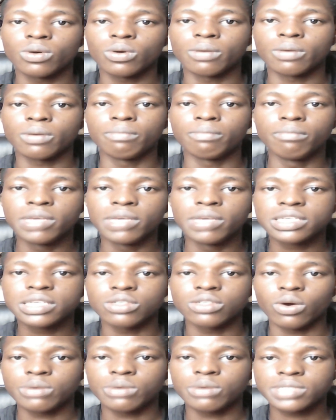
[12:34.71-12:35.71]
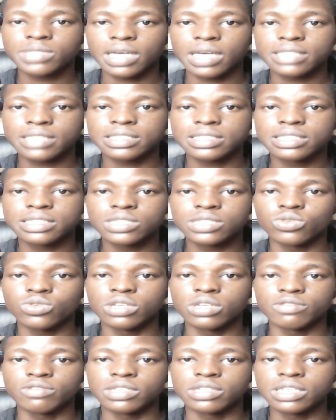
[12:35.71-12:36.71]
make your website easy to
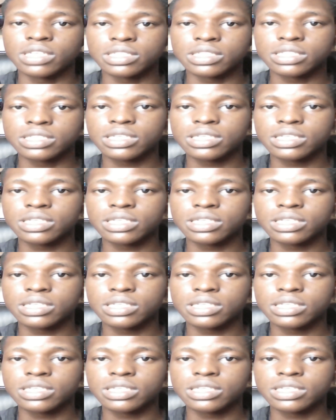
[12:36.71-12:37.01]
navigate